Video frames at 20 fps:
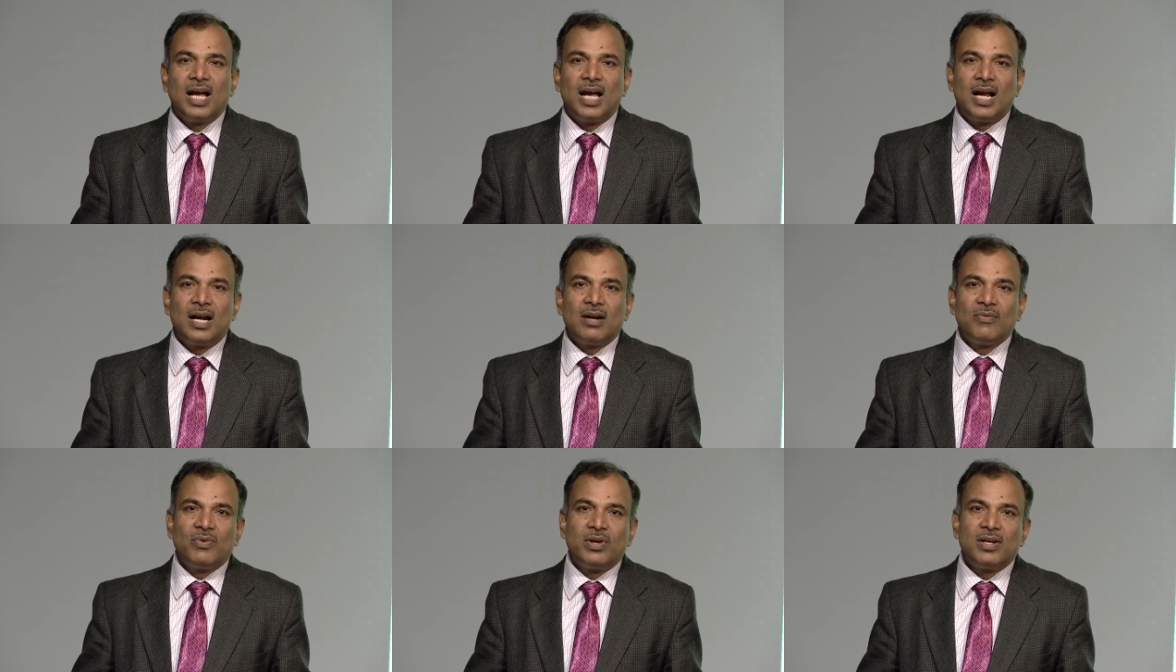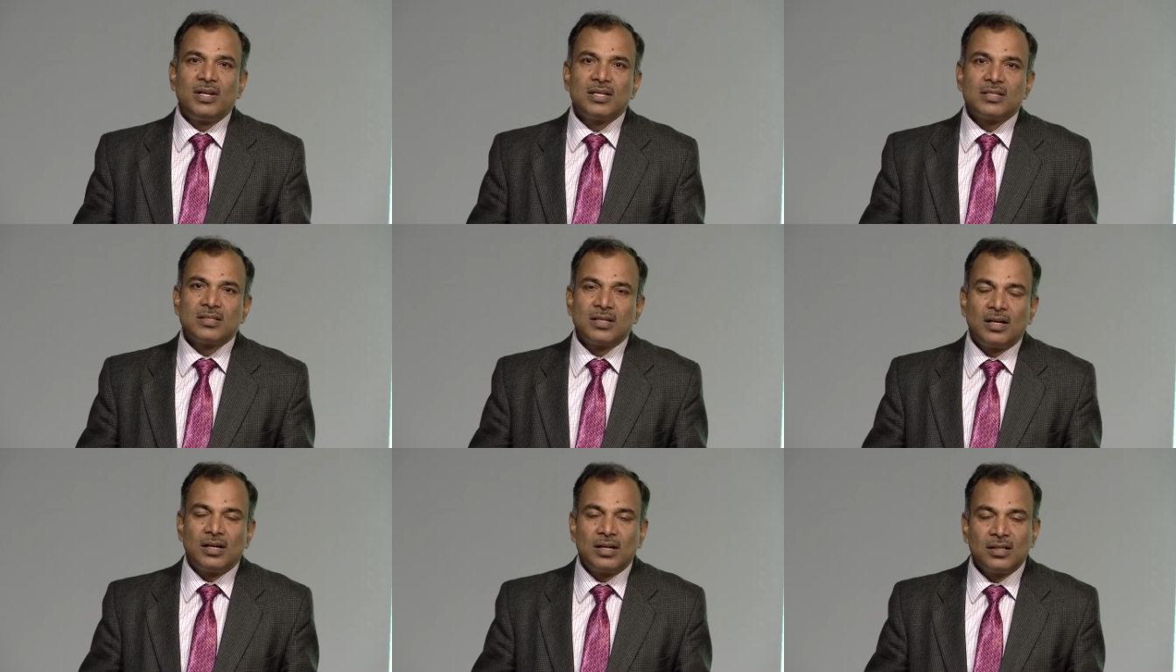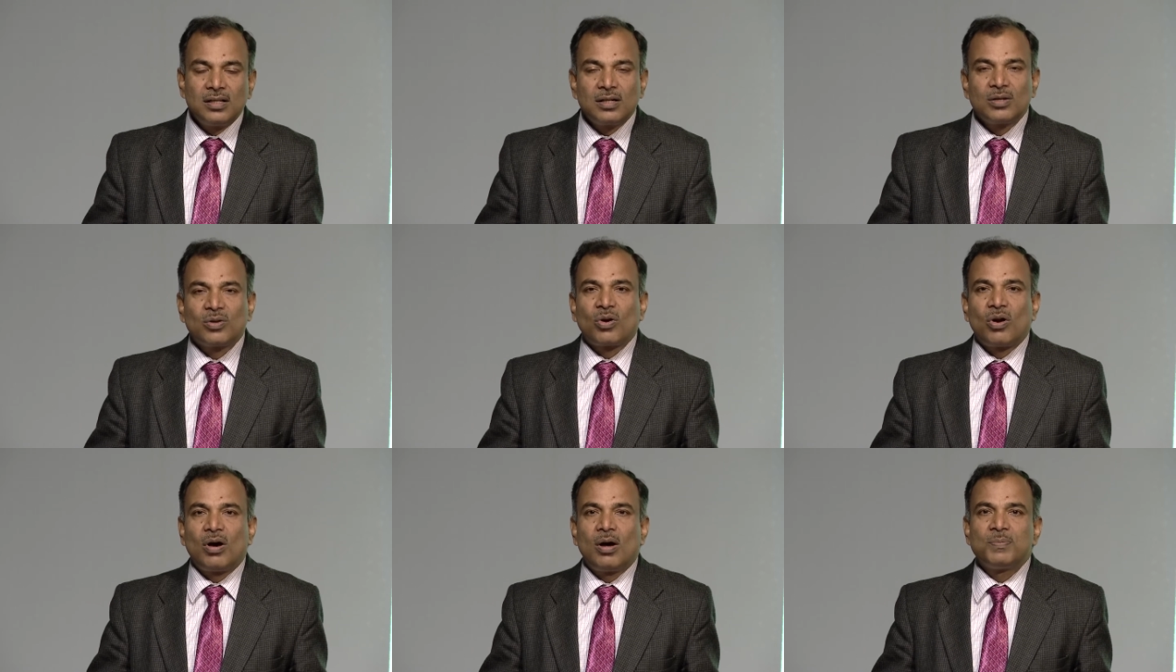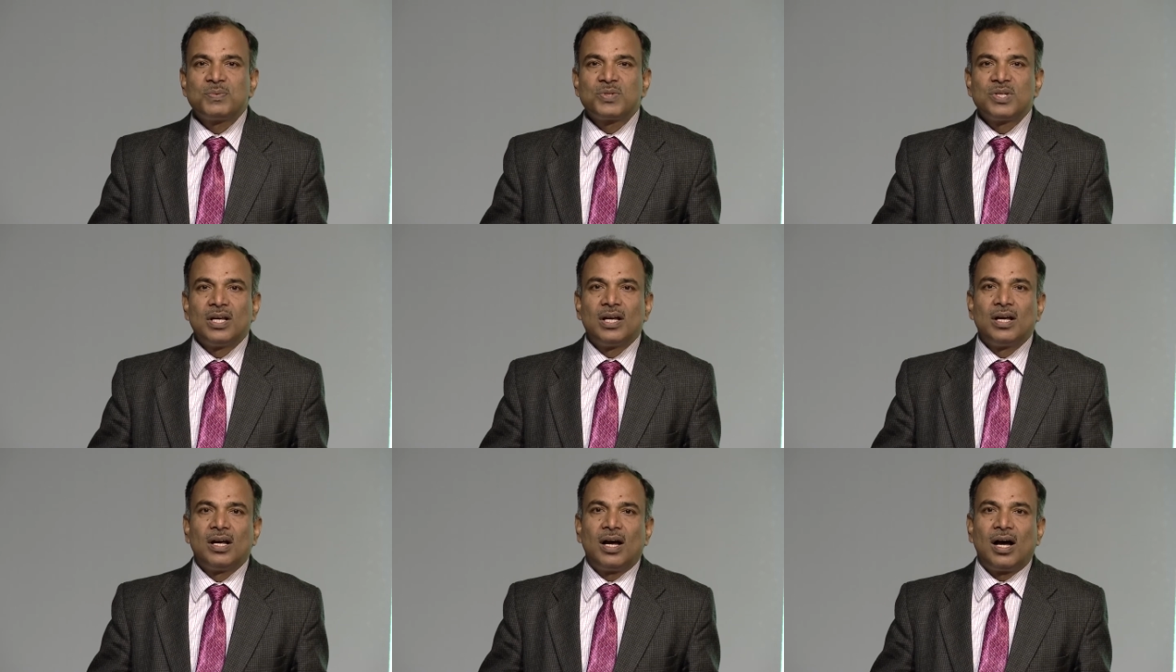and various other crops
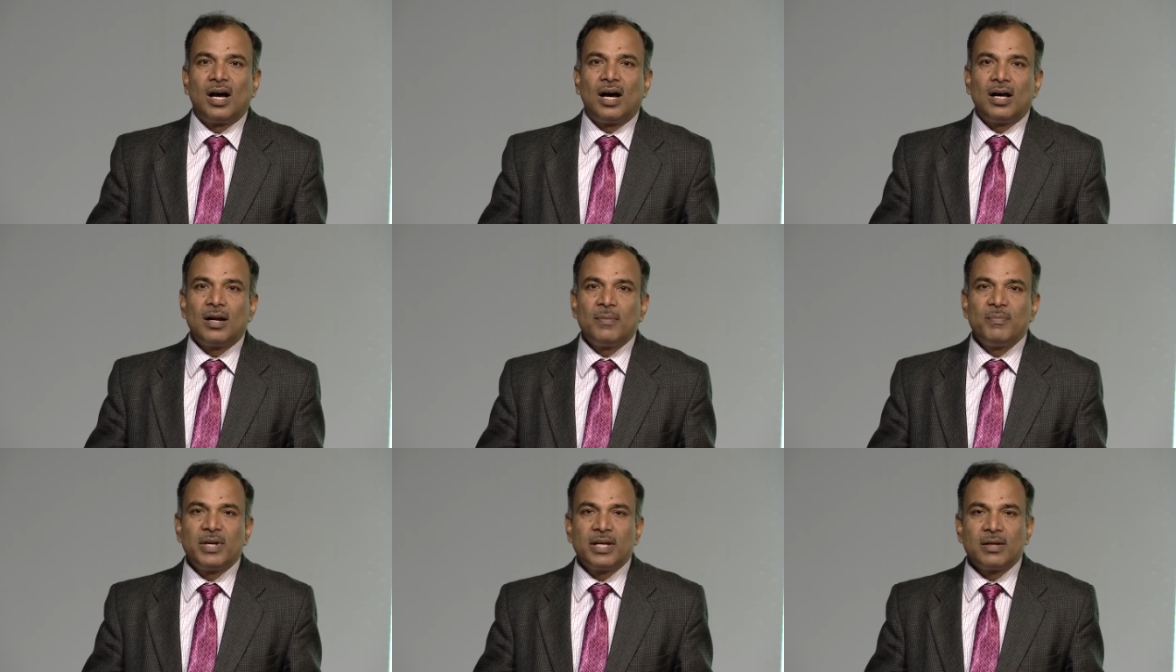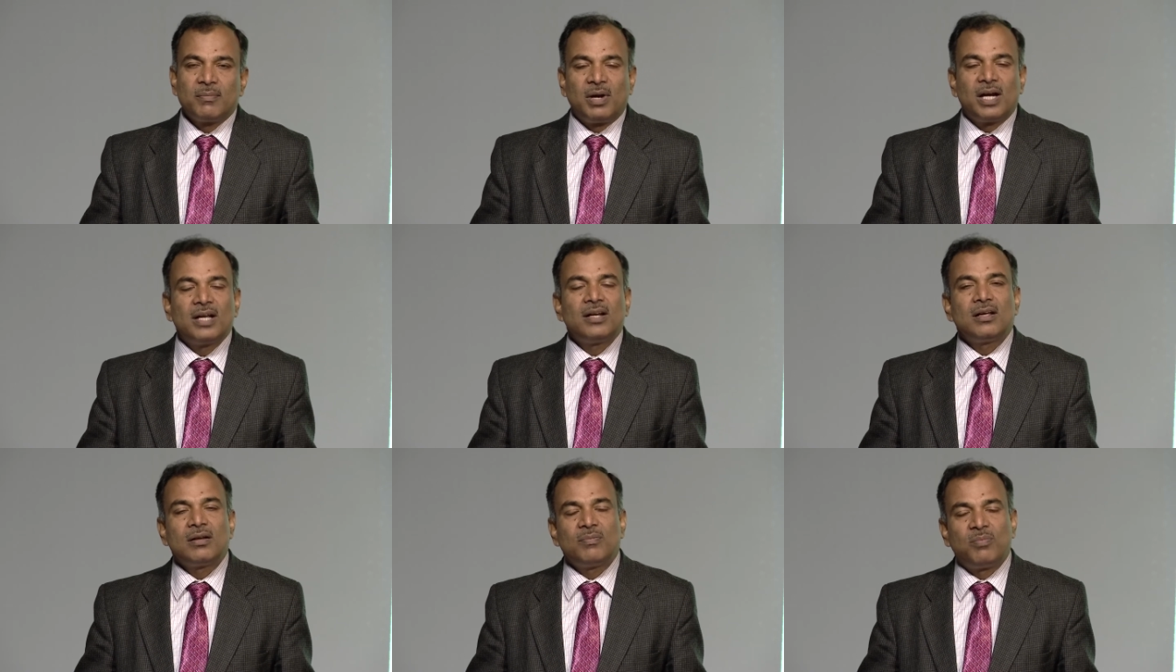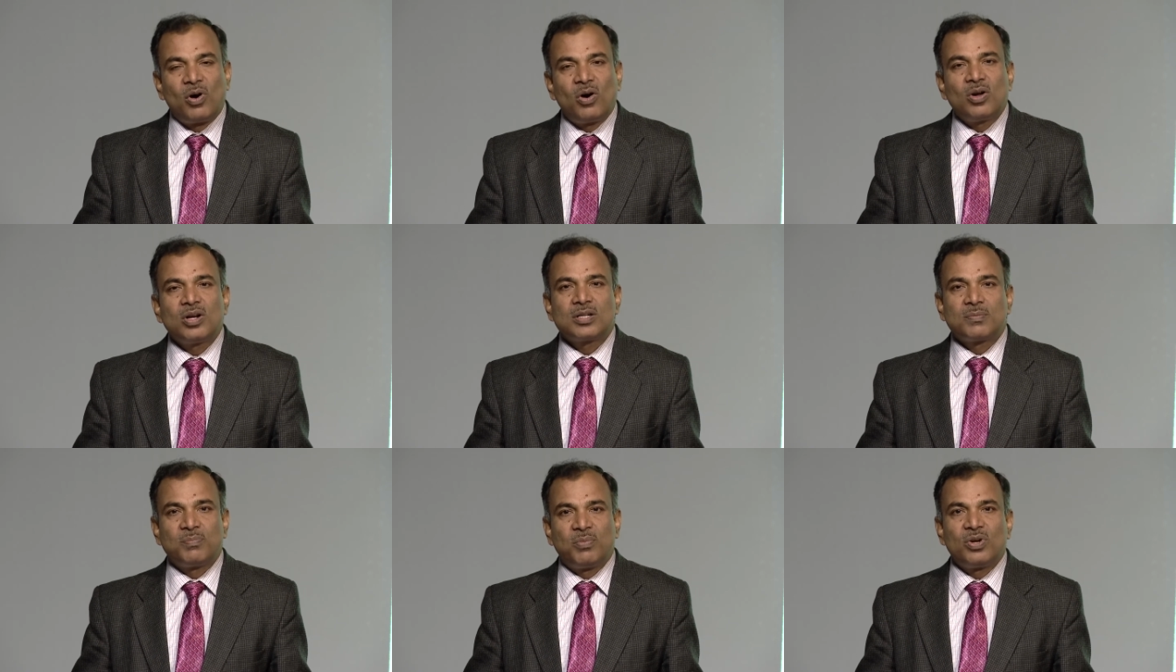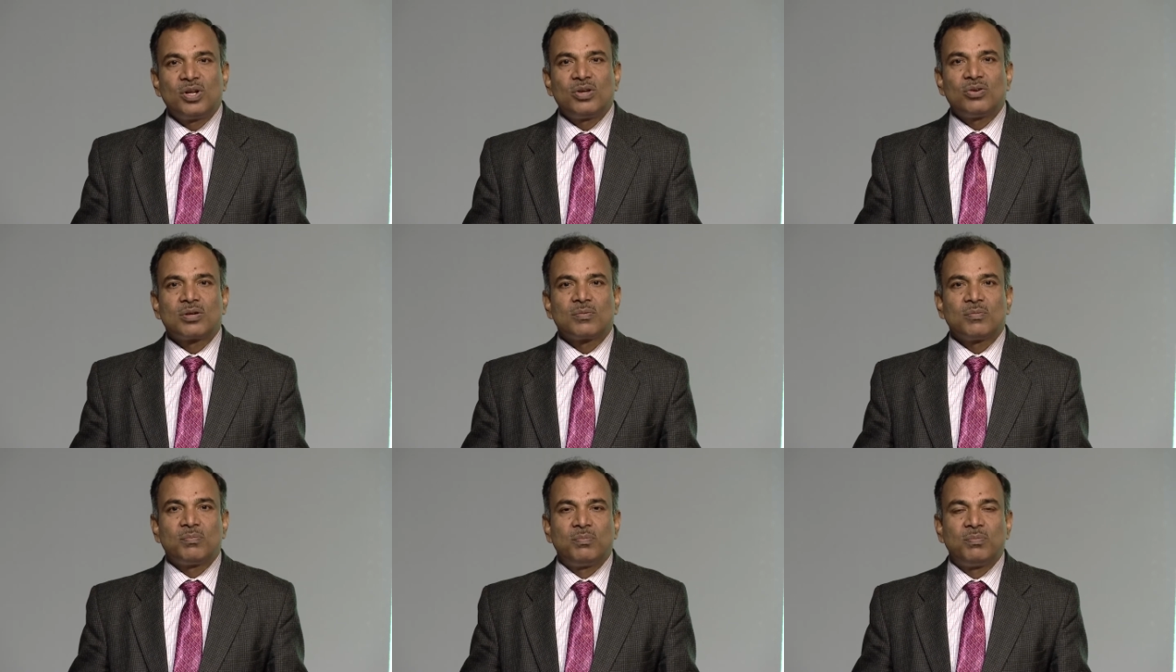are being minor forest
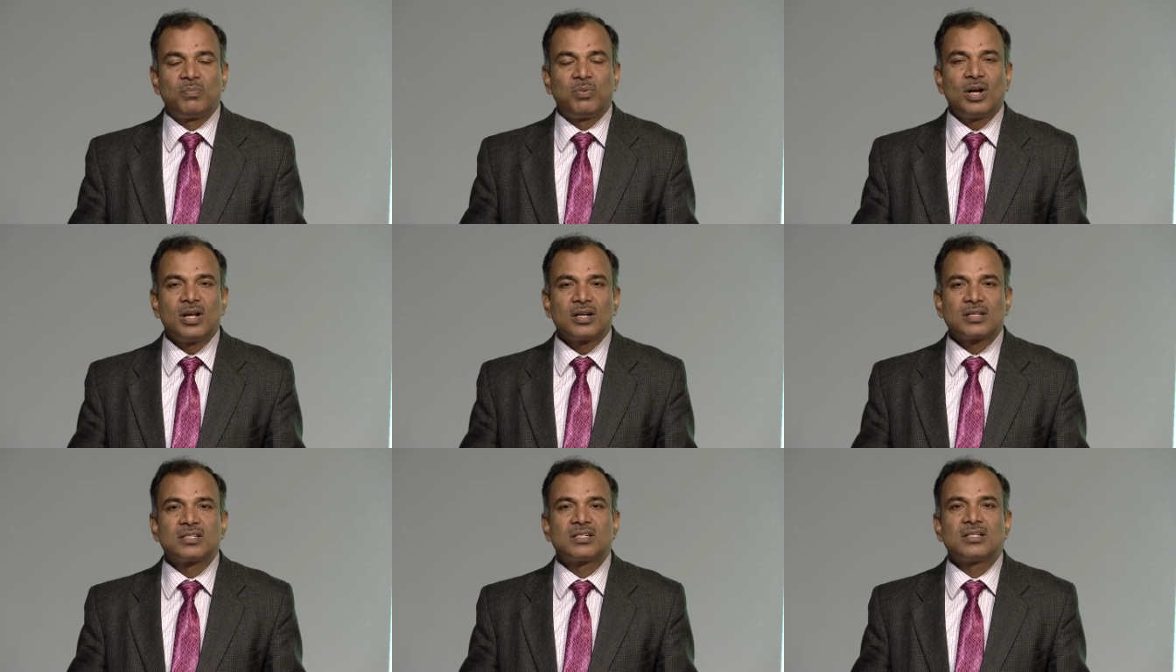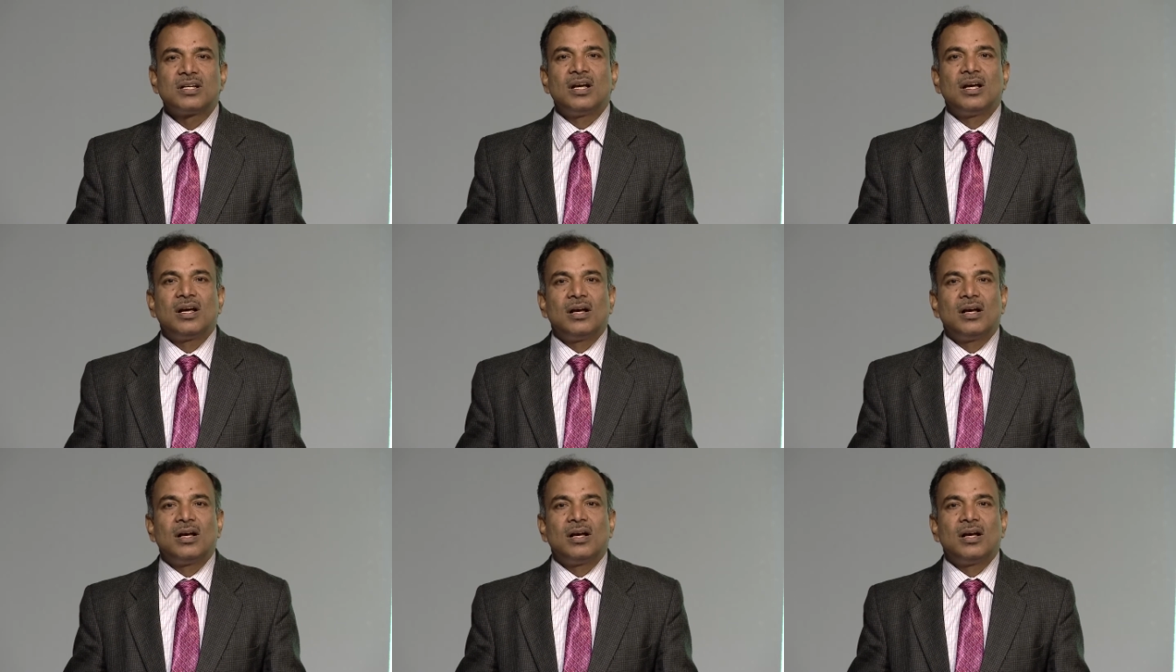produ products